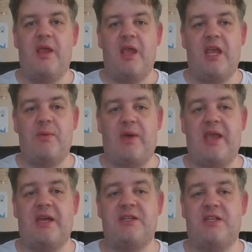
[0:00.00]
Anyway,
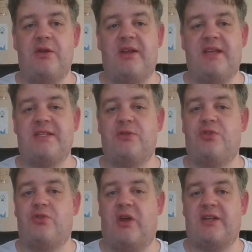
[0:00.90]
Adira is still
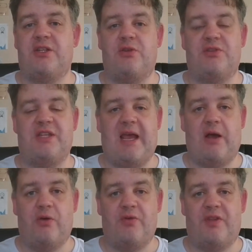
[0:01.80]
trying to use the
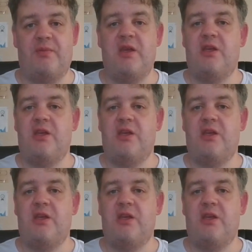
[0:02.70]
algorithm